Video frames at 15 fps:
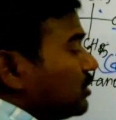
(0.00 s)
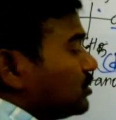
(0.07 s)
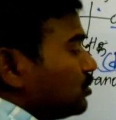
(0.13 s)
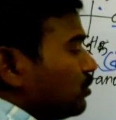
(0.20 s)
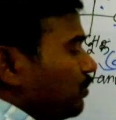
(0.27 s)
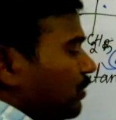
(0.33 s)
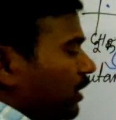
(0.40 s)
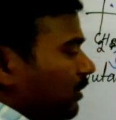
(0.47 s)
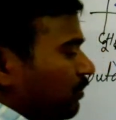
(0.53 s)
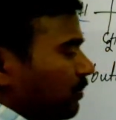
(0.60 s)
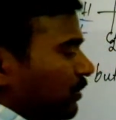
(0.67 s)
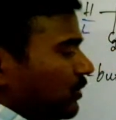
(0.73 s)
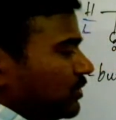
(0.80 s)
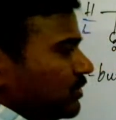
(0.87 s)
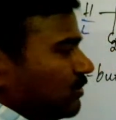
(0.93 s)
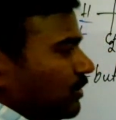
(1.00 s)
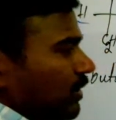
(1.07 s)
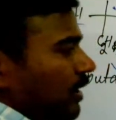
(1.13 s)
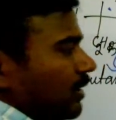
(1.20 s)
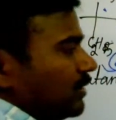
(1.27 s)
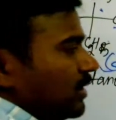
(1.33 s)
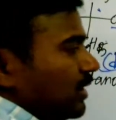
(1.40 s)
superimposable
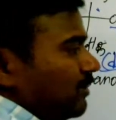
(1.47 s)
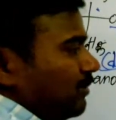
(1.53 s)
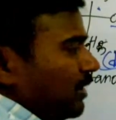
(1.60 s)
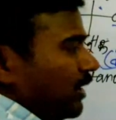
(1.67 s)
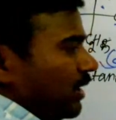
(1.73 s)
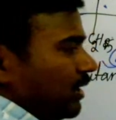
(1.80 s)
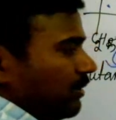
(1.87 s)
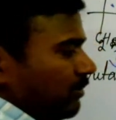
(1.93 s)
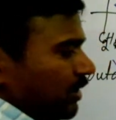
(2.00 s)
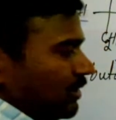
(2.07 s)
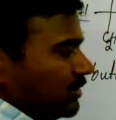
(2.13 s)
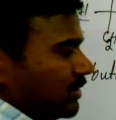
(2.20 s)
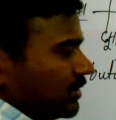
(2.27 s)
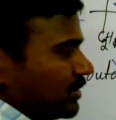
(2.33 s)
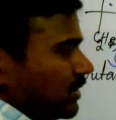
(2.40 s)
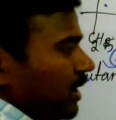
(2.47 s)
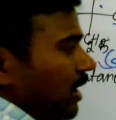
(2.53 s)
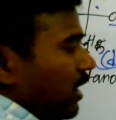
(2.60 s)
on their mirror images.